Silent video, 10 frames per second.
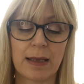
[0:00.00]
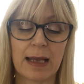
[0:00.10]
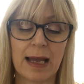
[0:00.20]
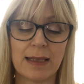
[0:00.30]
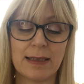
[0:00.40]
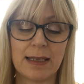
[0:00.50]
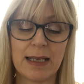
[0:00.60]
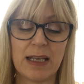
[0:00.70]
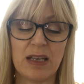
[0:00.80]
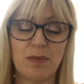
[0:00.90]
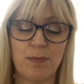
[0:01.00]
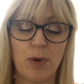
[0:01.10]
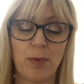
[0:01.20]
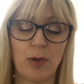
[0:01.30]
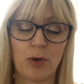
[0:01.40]
candy
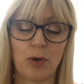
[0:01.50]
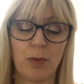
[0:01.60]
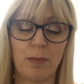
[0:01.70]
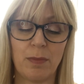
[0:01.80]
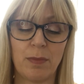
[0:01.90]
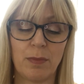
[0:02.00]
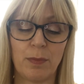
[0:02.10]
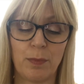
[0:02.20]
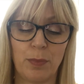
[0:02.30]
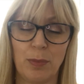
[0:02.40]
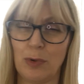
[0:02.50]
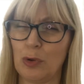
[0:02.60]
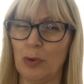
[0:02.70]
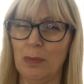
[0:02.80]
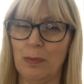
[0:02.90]
bubble bubble
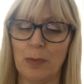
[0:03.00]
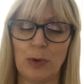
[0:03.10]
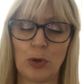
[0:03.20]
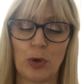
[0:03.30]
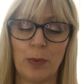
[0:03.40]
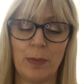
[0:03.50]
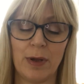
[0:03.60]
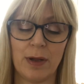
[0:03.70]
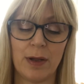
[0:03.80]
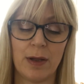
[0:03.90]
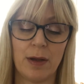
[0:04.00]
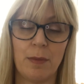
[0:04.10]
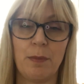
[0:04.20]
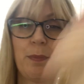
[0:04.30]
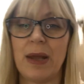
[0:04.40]
gum, bubble gum,
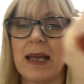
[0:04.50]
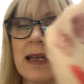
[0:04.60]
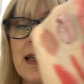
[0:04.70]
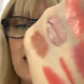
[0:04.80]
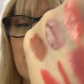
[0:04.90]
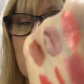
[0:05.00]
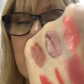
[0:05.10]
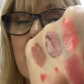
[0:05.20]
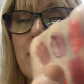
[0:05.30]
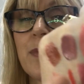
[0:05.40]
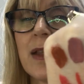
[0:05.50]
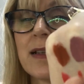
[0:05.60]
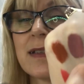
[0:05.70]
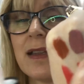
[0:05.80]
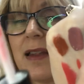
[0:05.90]
pinky colour.
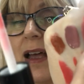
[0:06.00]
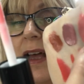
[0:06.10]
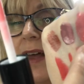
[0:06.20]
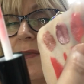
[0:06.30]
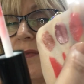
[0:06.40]
That's it there.